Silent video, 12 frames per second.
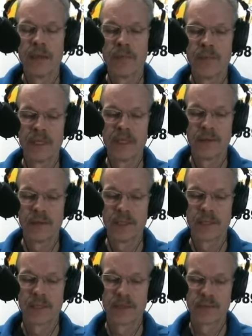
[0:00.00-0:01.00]

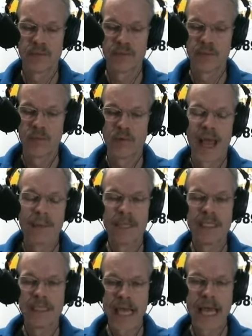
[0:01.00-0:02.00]
this
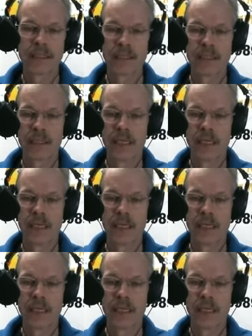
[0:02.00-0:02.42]
rapid test,